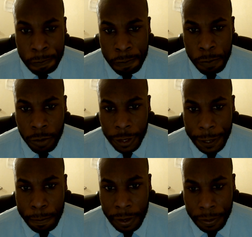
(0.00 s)
Give me
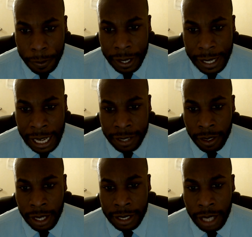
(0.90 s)
3 days of
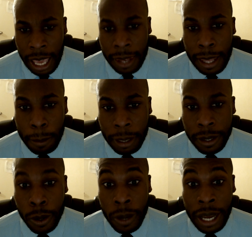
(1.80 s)
this and let me know
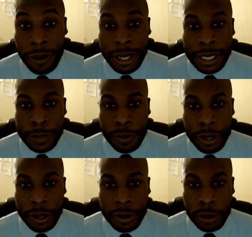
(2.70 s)
how it is for you,